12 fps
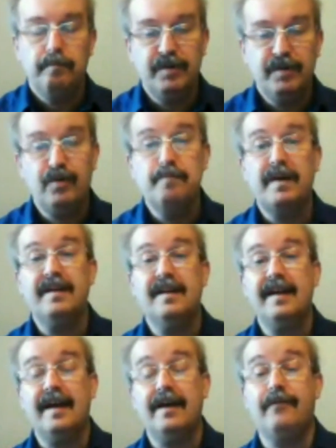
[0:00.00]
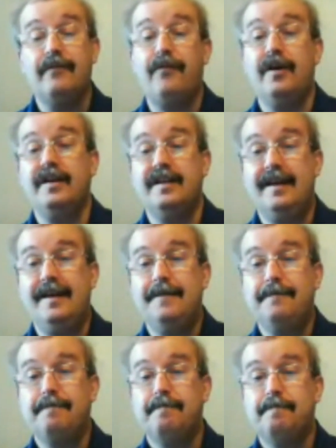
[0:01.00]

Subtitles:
between Monday and Friday,